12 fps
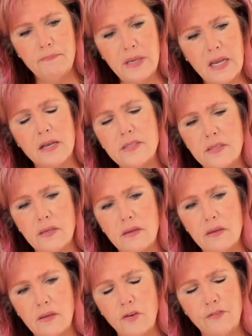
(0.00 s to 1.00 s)
because
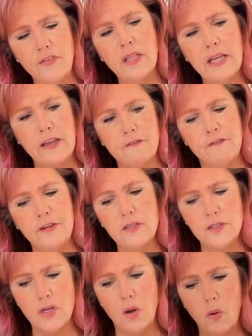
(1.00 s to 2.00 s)
you feel like it
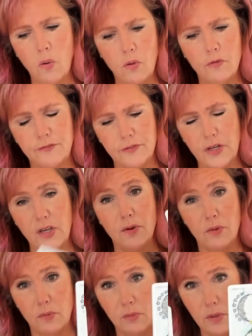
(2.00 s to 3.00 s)
fills a hole for
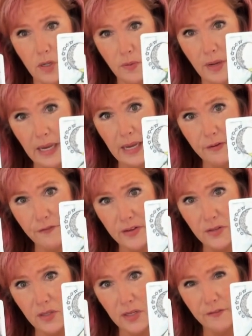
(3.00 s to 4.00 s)
you Okay, it,
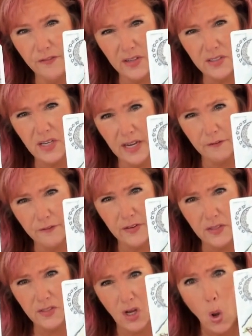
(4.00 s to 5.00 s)
feels it feels like it
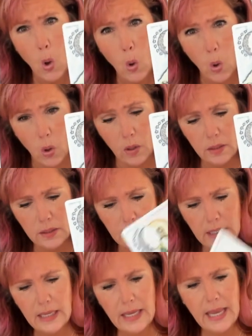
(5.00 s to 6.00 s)
fills a hole.
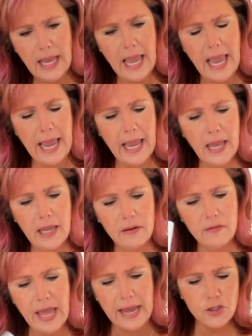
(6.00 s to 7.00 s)

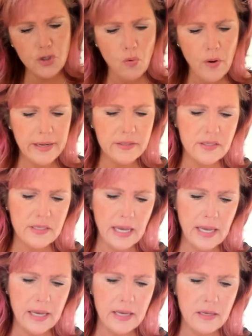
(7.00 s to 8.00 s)
And that choice
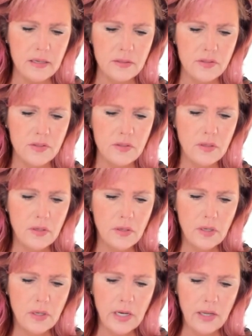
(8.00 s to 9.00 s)
is
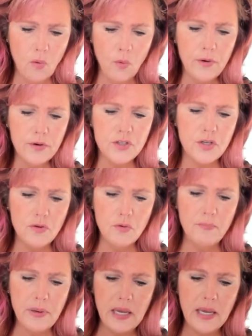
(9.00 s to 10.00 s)
in order to
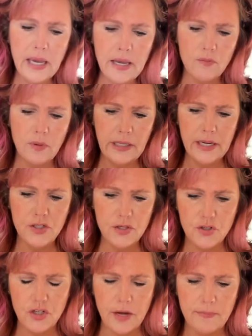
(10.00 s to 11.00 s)
be in
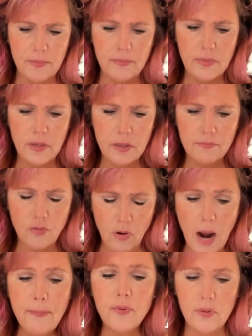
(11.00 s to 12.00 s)
relationship
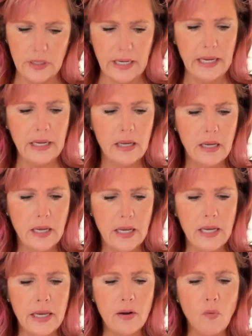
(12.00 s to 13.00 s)
properly
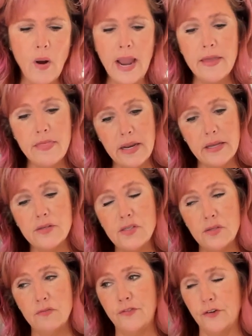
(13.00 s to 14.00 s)
in a way that
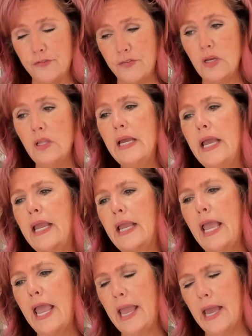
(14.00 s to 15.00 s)
is
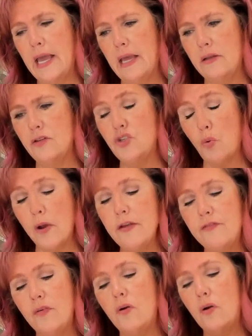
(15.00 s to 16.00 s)
fulfilling and
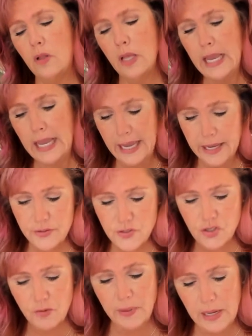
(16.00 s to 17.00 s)
joyful is
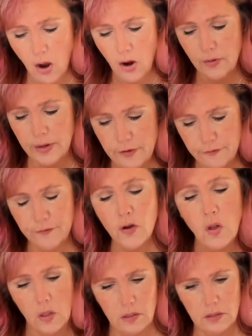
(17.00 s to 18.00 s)
to be already
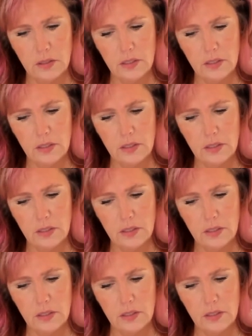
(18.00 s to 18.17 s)
full.